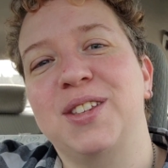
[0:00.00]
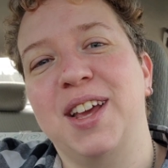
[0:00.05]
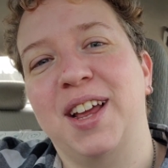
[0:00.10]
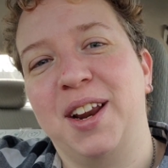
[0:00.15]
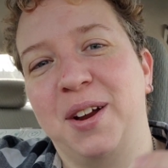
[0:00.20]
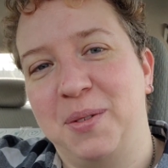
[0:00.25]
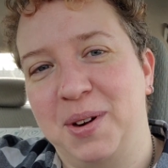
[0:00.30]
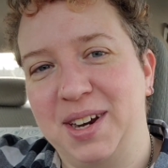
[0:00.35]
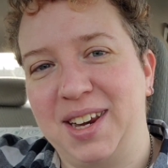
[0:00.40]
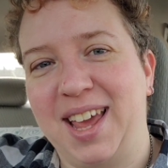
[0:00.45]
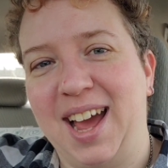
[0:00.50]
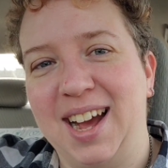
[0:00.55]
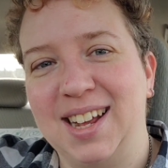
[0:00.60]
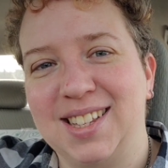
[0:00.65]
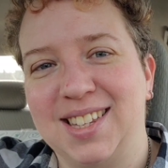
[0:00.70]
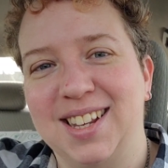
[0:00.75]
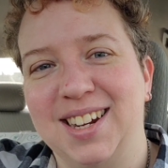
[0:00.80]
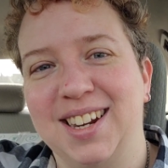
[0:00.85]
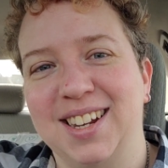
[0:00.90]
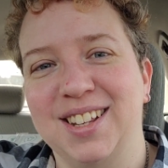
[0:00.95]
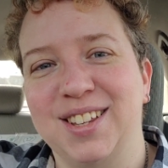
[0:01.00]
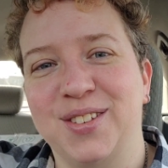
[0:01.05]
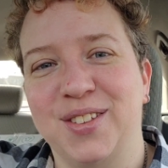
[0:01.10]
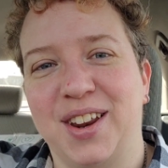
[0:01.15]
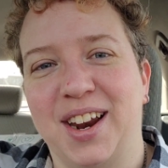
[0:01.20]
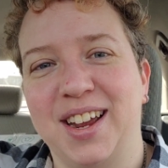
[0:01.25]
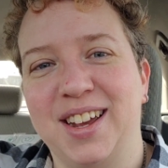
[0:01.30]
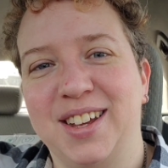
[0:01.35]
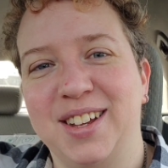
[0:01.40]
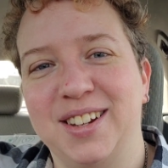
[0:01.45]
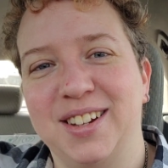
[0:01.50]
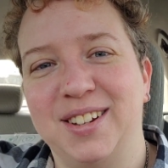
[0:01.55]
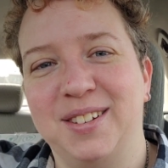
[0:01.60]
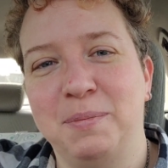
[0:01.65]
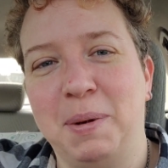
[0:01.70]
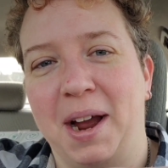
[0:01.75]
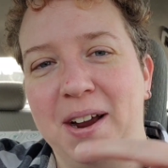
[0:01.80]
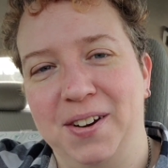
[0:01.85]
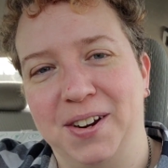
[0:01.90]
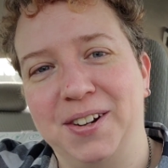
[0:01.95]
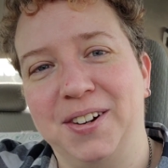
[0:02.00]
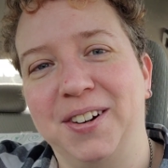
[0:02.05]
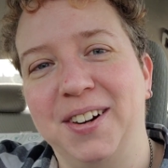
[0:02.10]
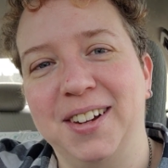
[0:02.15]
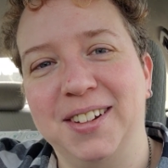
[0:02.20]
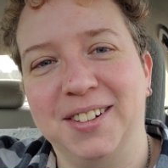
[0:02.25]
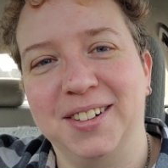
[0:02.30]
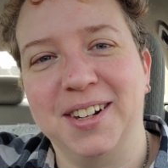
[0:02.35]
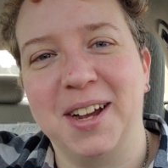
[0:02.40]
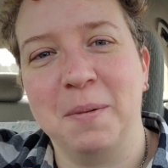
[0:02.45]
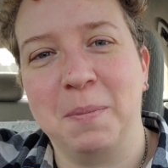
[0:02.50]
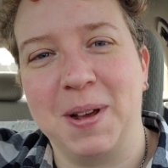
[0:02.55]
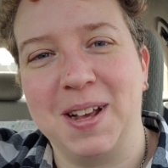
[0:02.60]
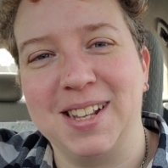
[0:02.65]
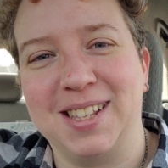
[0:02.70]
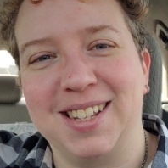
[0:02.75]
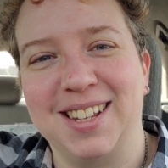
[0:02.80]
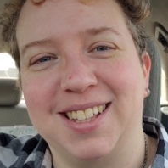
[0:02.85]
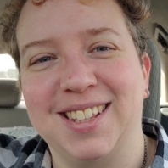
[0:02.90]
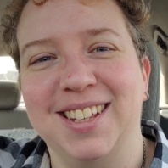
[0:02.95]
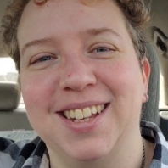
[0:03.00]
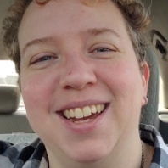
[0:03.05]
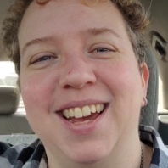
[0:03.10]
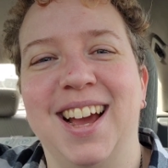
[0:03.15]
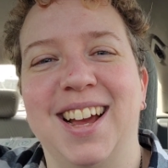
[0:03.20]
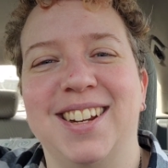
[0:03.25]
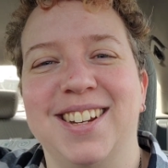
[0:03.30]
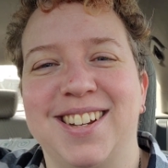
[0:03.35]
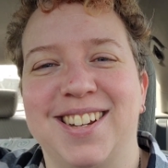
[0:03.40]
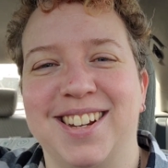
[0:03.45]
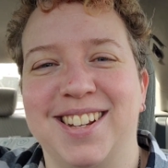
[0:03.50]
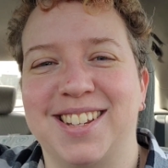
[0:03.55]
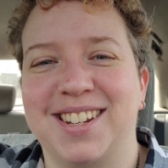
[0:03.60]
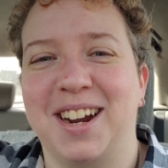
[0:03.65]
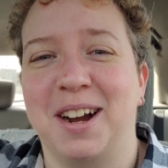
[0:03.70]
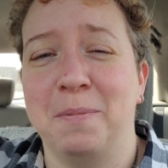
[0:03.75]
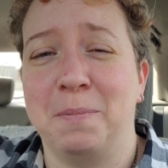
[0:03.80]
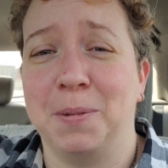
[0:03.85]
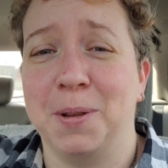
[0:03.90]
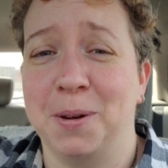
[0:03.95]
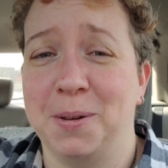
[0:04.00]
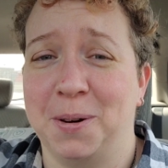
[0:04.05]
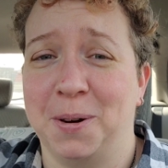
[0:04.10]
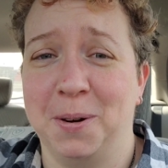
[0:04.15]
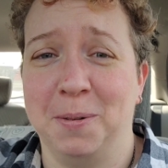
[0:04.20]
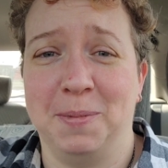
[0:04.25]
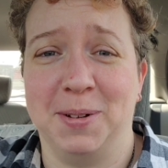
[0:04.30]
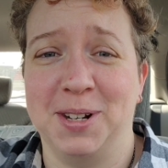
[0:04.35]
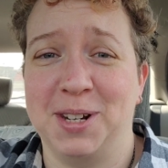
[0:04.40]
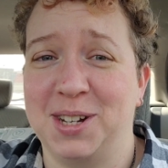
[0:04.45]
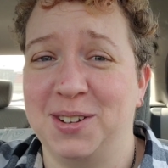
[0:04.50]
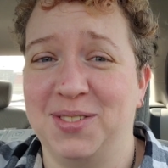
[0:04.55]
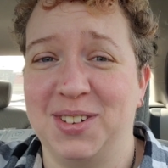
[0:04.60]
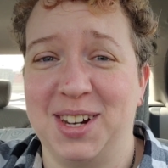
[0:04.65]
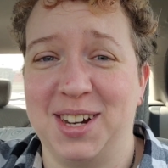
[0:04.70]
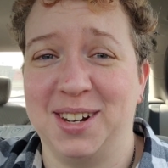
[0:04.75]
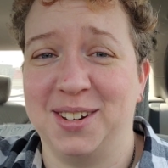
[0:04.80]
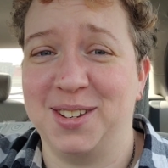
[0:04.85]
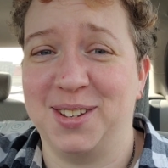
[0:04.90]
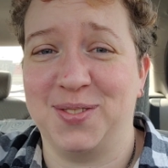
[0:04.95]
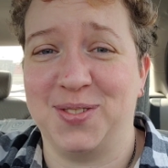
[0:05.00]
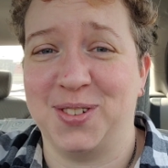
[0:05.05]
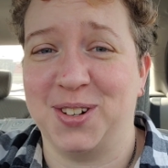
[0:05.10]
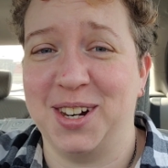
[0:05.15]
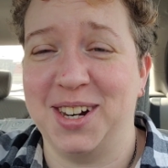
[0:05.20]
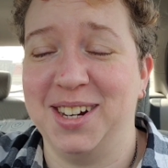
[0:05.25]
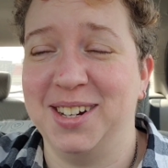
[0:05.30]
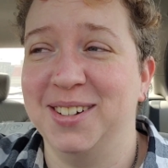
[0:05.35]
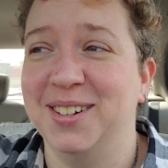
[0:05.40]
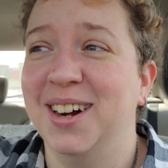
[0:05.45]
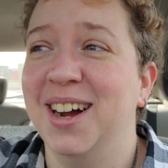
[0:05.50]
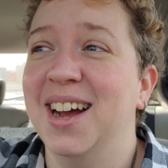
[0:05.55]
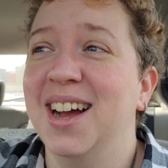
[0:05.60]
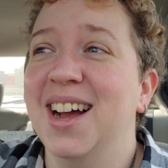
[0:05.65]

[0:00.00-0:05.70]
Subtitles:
and I went cat sitting so that I could pirate her internet basically and just upload a whole bunch of videos for you.